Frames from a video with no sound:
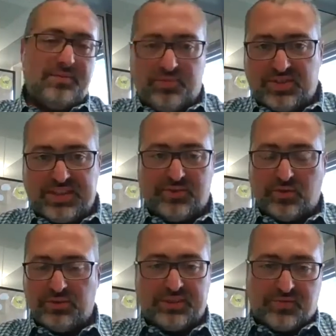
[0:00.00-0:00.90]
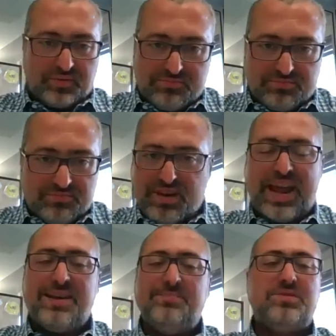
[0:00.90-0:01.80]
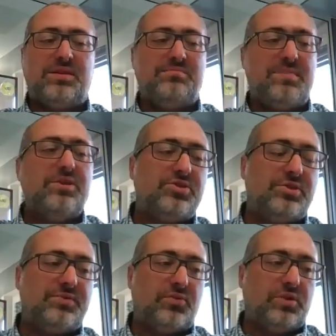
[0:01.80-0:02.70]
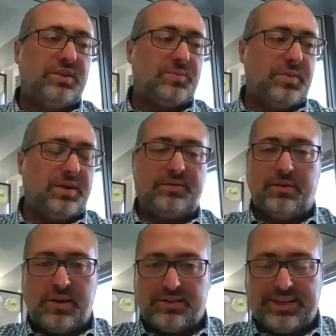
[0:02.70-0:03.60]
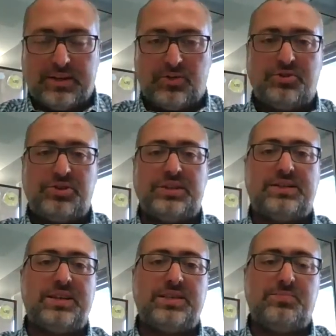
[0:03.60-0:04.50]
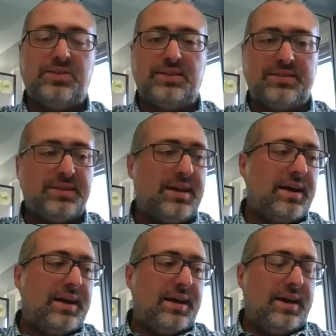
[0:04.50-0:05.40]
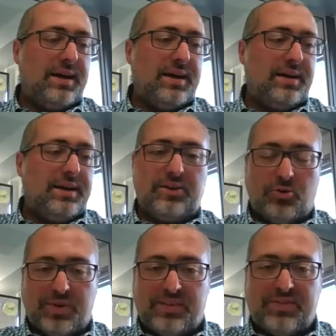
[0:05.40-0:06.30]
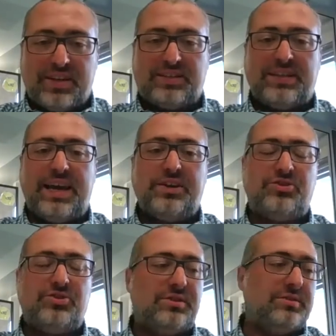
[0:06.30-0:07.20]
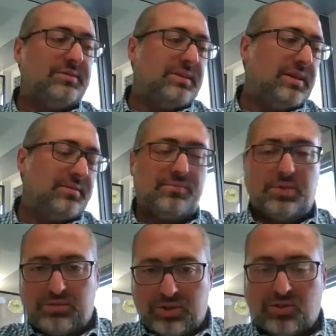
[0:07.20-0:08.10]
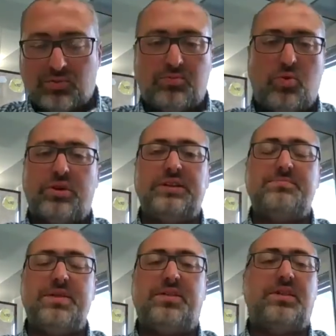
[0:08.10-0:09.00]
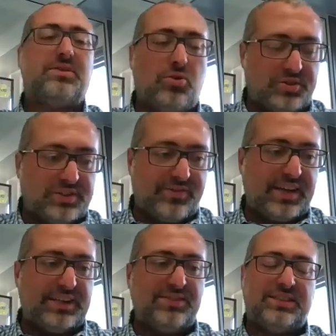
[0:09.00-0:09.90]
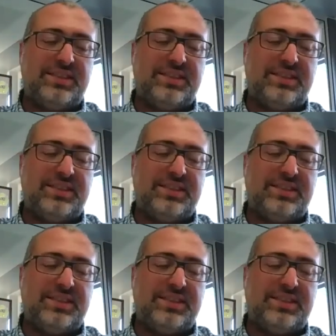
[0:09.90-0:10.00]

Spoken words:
Several different names are mentioned for this path: health technology assessment, economic investigation, more in the methods, cost effectiveness